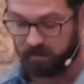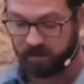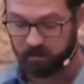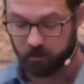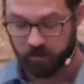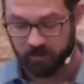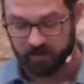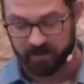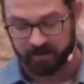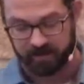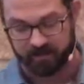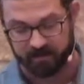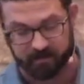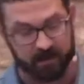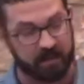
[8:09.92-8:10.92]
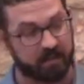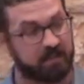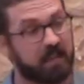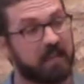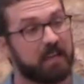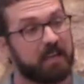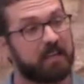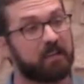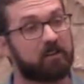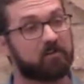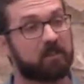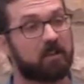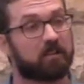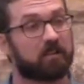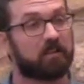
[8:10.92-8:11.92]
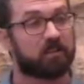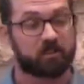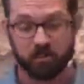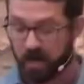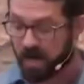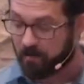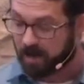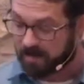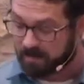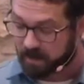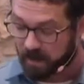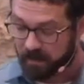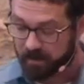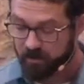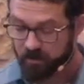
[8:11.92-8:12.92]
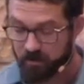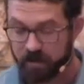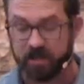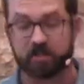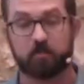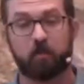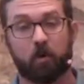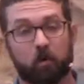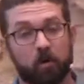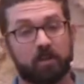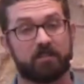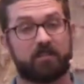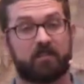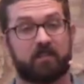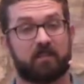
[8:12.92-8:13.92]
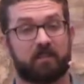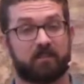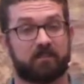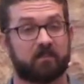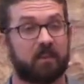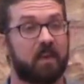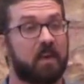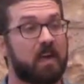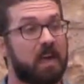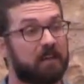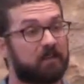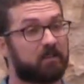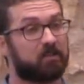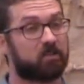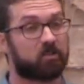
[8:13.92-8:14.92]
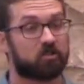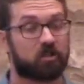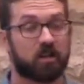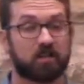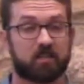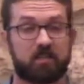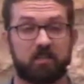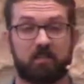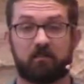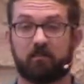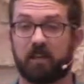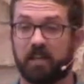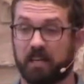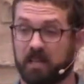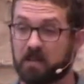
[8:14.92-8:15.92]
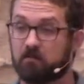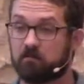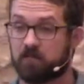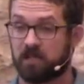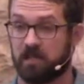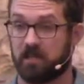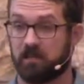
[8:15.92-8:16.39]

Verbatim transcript: is what the text says. He goes on to describe idolatry as poisonous and destructive and empty.